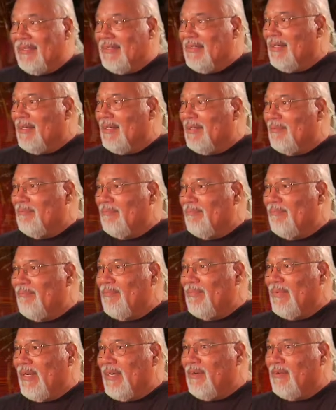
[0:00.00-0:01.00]
And
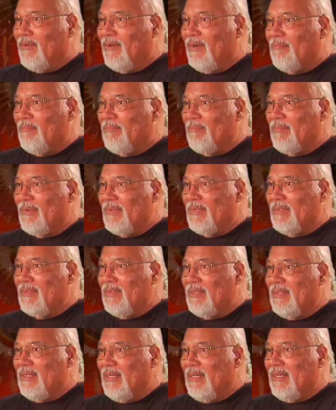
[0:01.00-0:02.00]
um, I grew up
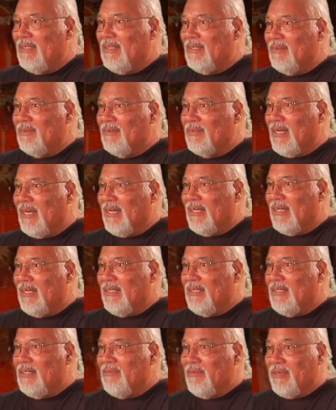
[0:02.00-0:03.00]
in the
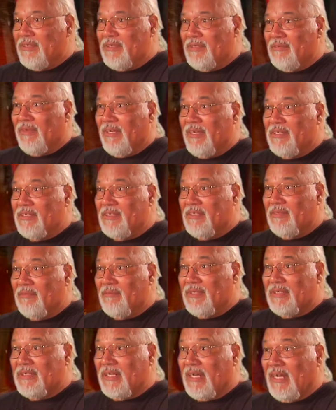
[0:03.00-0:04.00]
Oneida Indian
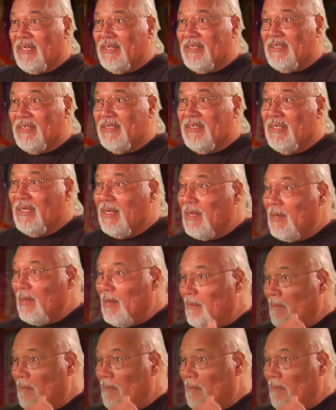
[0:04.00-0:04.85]
Reservation in Wisconsin.